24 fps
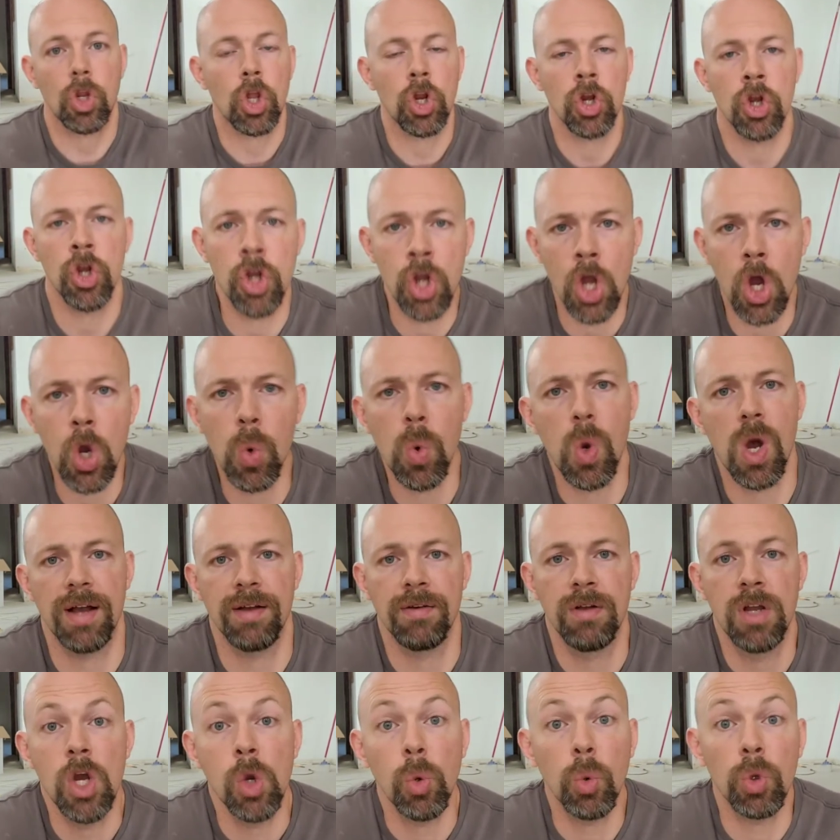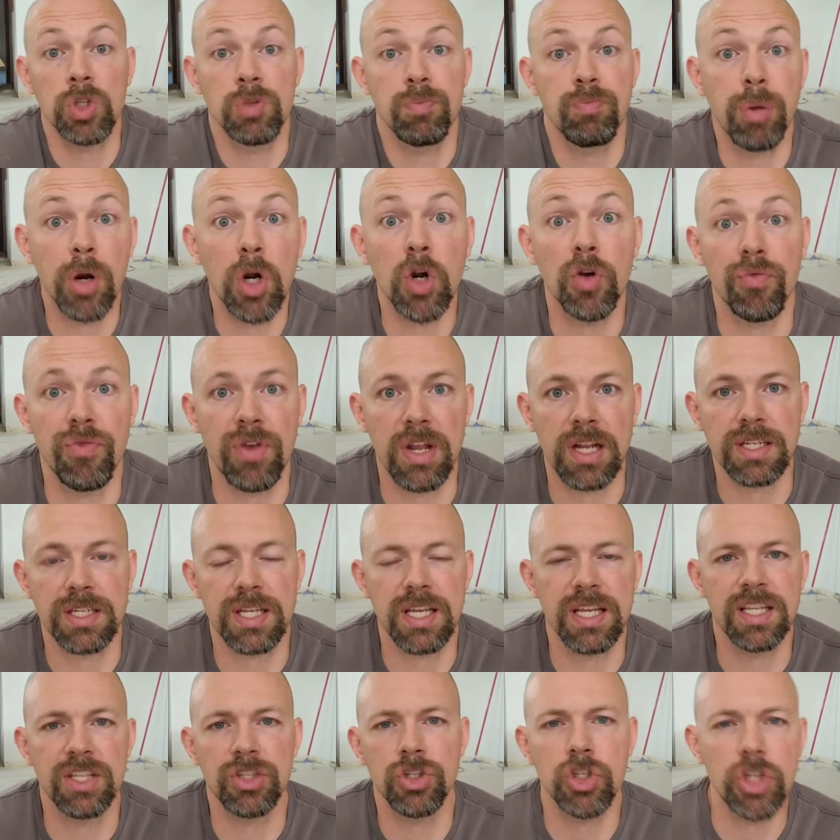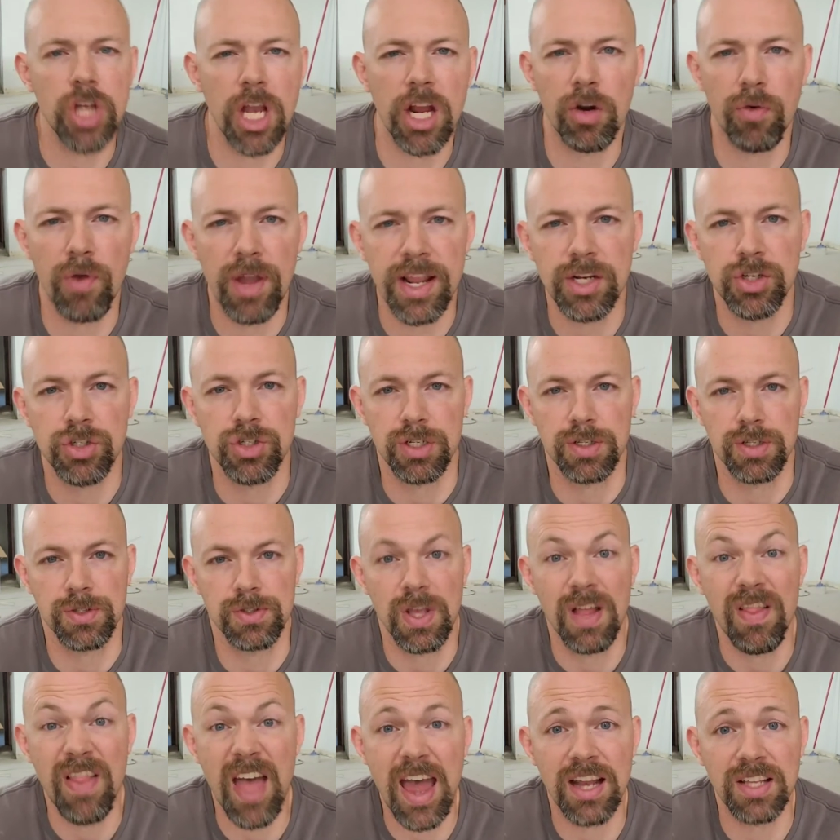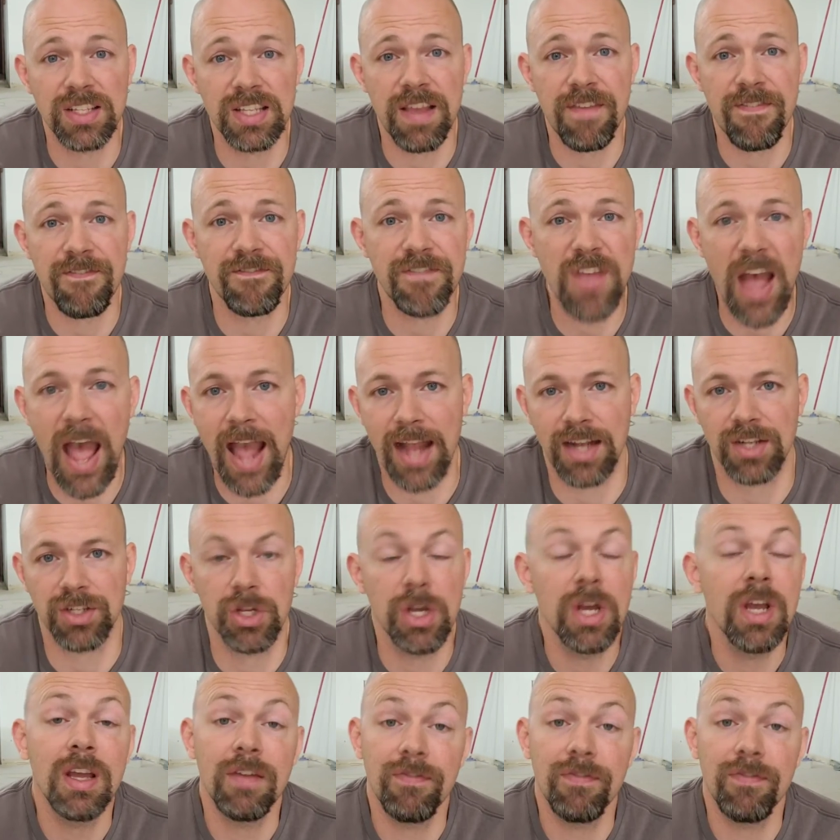Noah was perfect in his generations. That is a fact.